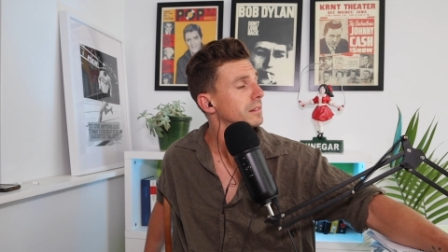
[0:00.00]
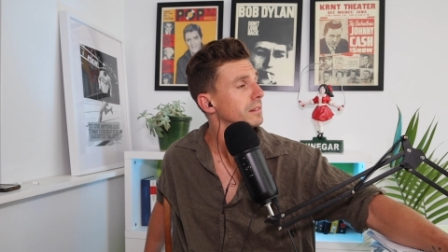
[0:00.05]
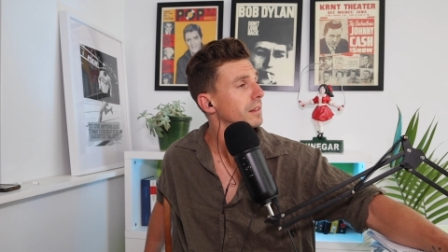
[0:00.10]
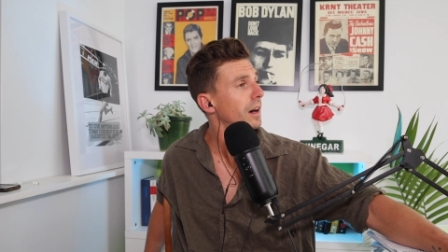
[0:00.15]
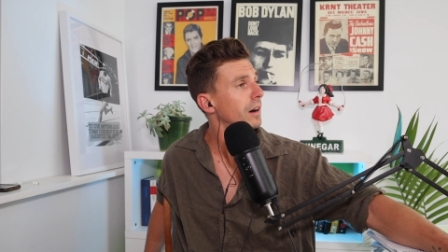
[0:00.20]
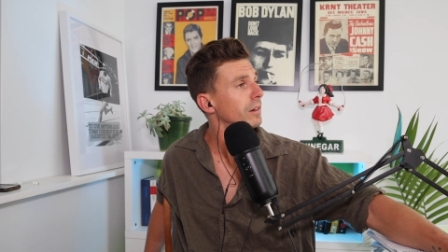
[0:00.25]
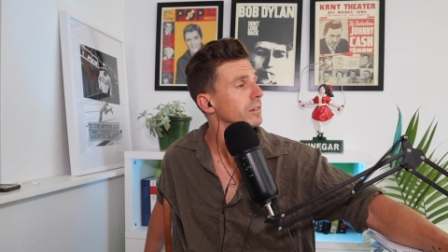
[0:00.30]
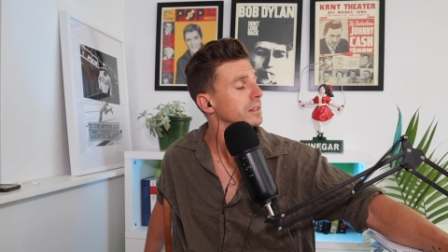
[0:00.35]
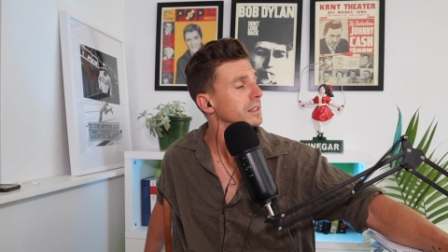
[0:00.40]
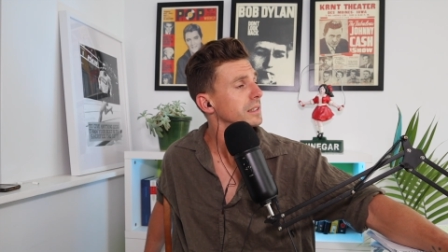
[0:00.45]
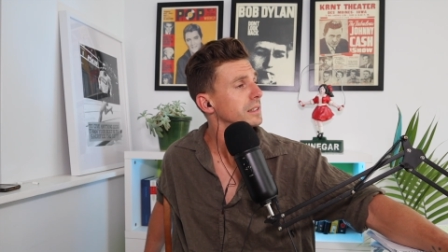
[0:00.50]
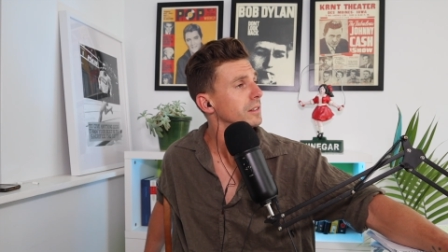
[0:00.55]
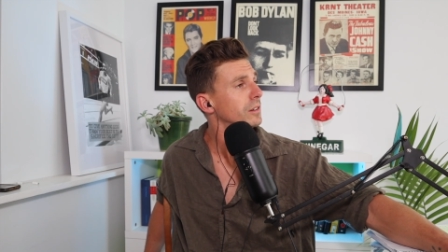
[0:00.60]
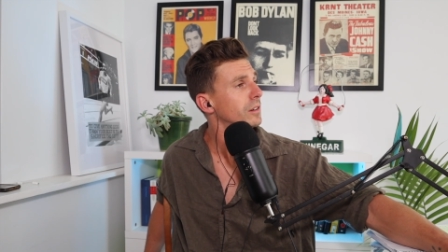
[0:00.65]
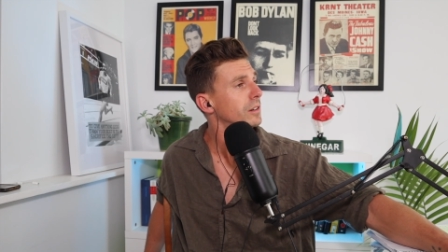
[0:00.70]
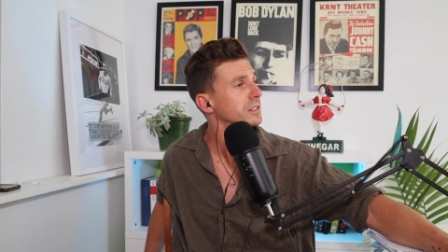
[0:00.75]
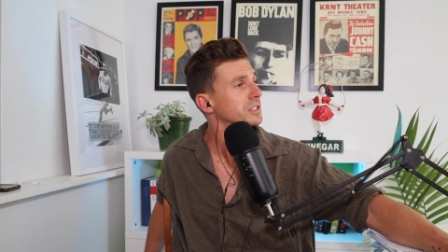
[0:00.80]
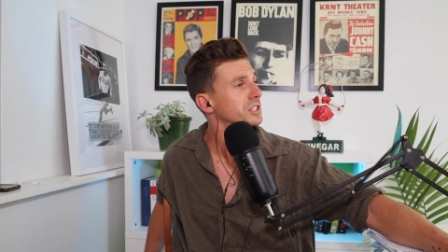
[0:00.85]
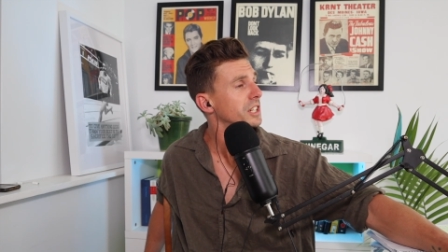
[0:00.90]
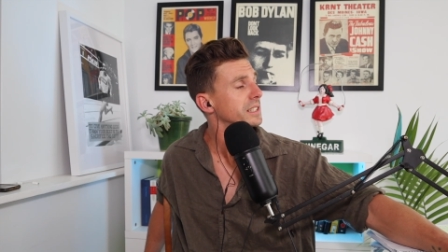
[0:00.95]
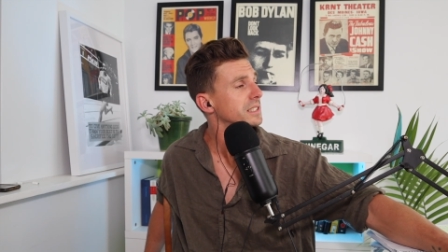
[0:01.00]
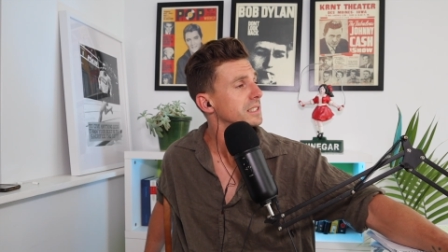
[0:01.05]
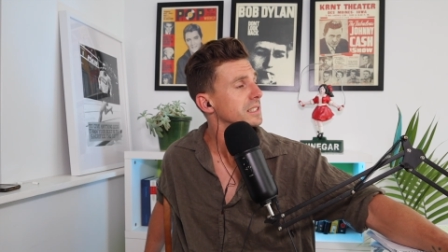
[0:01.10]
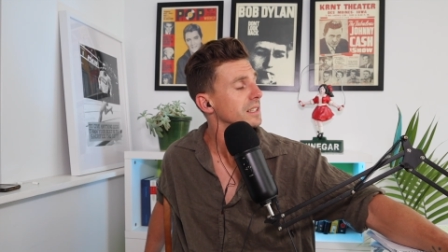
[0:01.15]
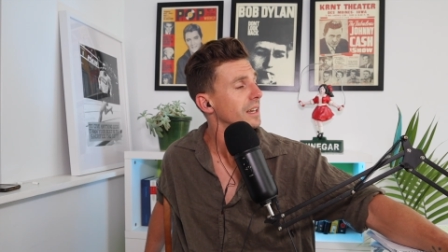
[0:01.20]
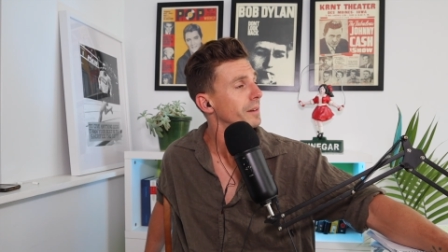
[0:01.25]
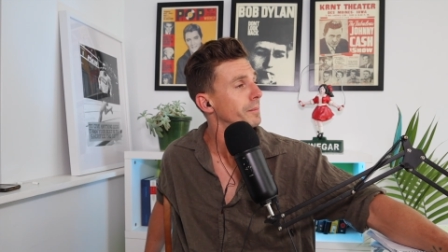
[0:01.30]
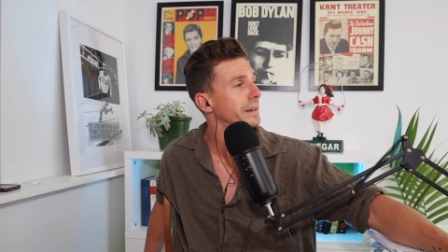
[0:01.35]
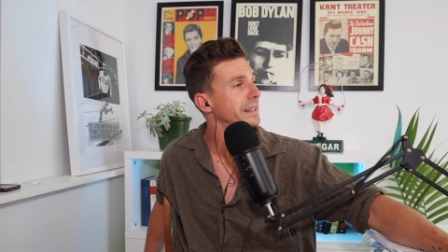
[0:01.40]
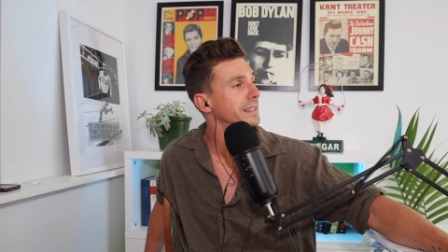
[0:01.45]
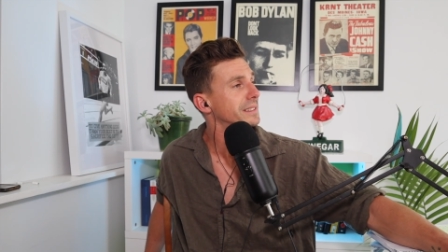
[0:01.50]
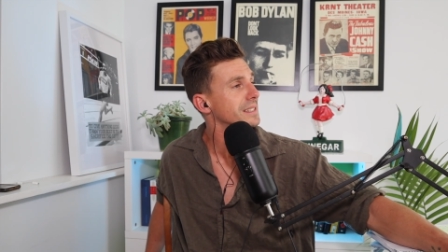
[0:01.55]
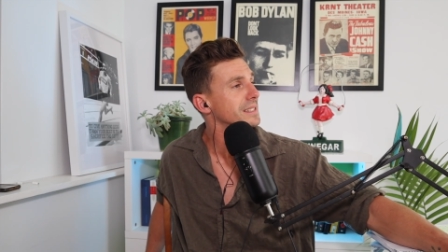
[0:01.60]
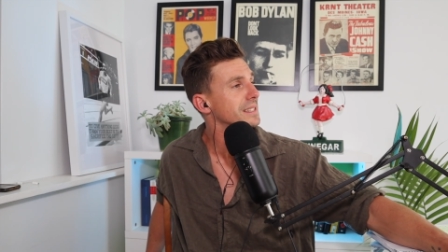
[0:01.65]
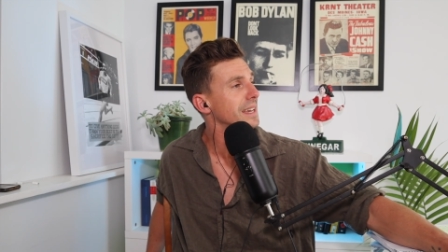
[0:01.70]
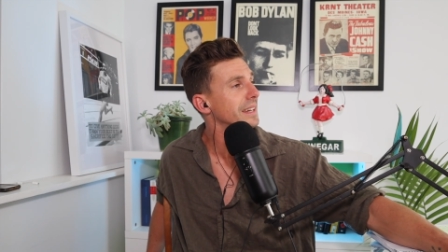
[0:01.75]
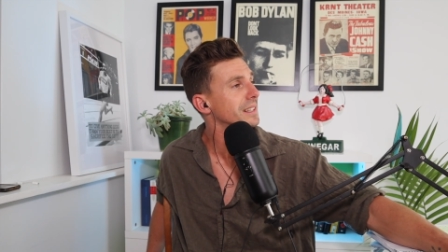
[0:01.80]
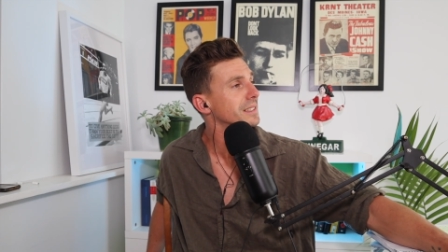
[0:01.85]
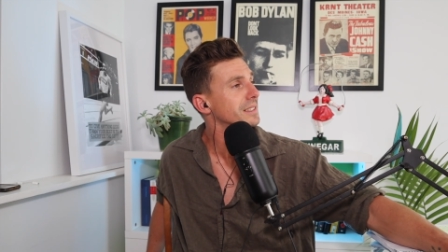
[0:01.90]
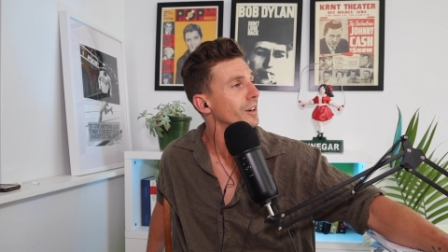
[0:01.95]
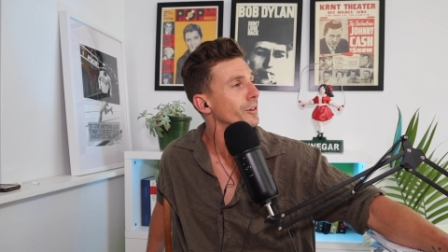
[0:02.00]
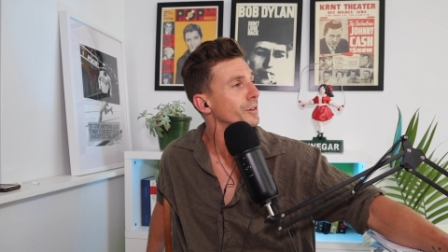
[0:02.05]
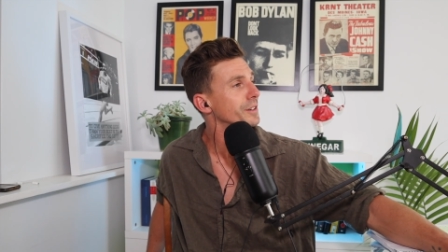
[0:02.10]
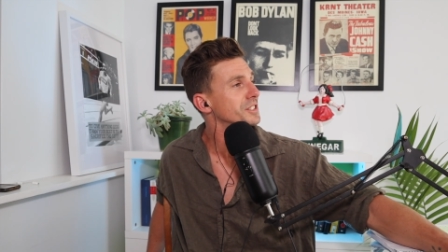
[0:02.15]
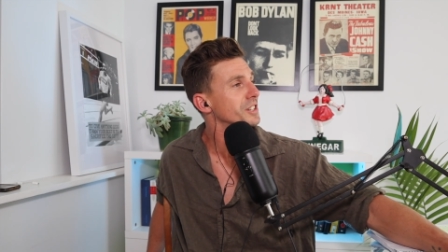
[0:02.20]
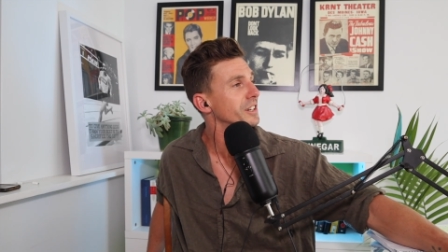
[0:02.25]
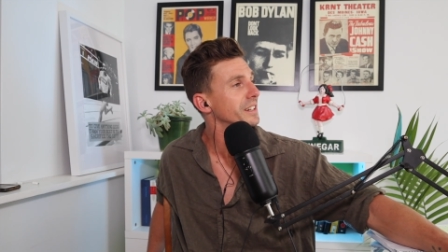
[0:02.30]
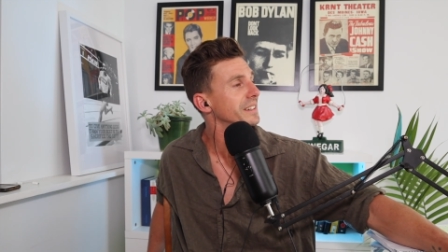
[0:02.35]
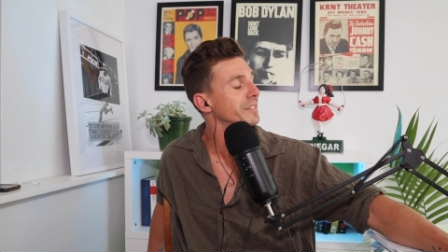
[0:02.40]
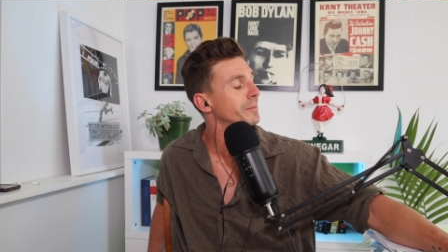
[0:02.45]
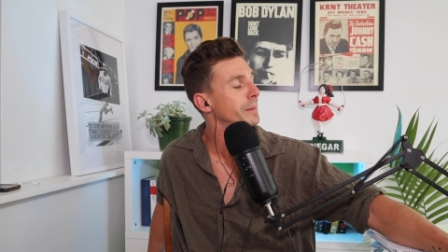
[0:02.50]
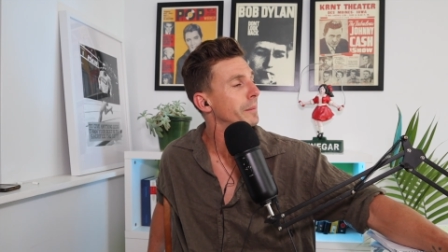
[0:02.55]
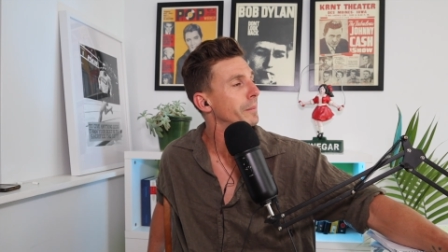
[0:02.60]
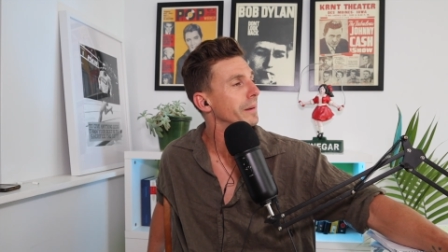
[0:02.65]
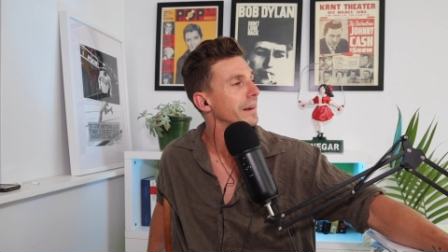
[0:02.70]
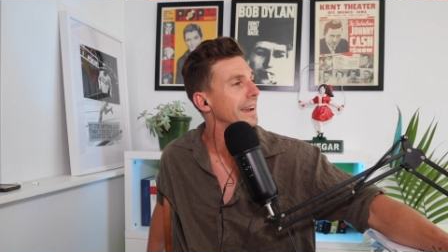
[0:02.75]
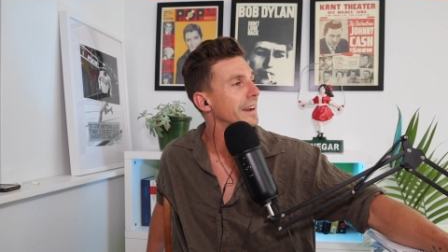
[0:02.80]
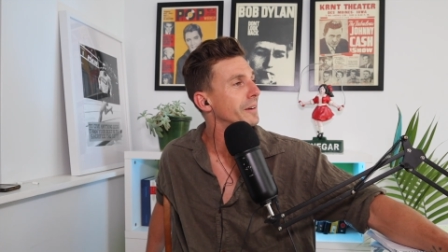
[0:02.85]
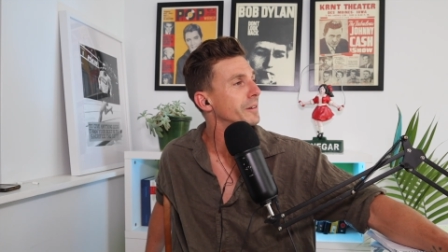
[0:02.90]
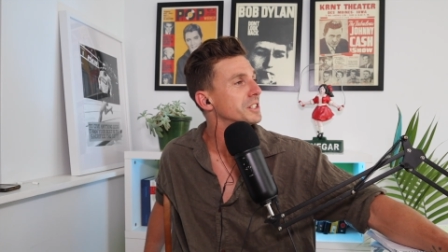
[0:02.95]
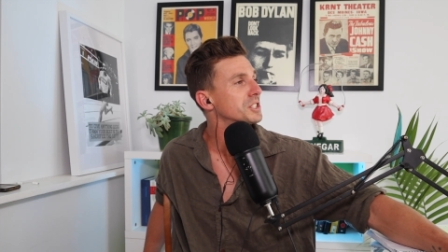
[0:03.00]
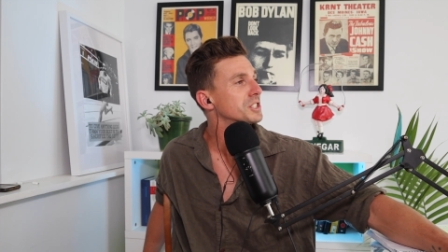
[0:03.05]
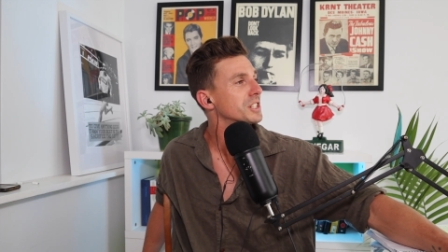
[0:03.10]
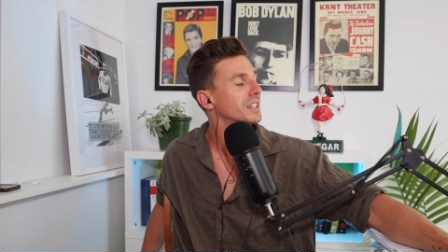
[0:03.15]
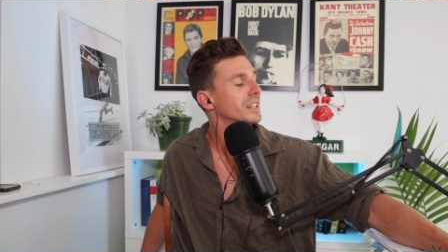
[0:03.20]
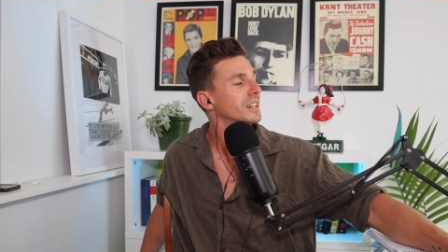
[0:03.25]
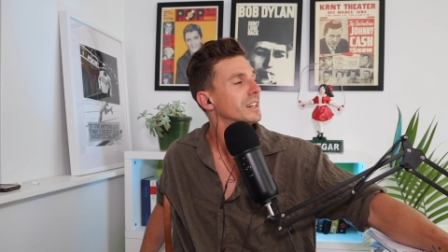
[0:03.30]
Holy Lord Jesus! I mean to say sorry, Johnny, about my language.